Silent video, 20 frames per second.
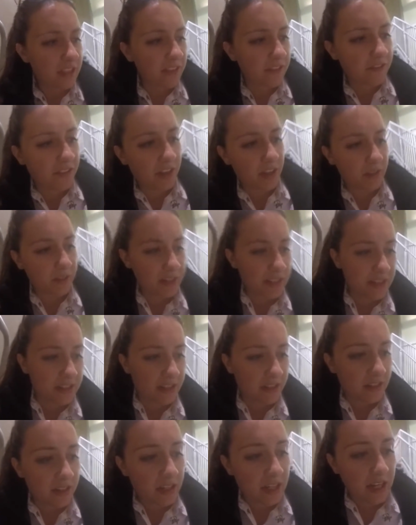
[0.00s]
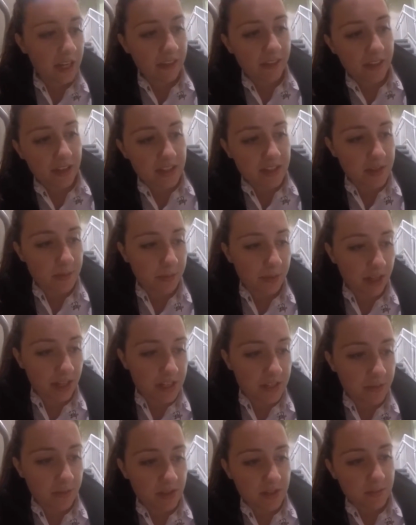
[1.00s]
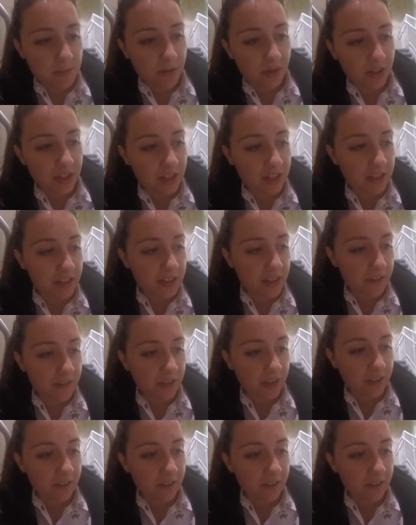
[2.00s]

the farolito. Then, surprised once more, he could never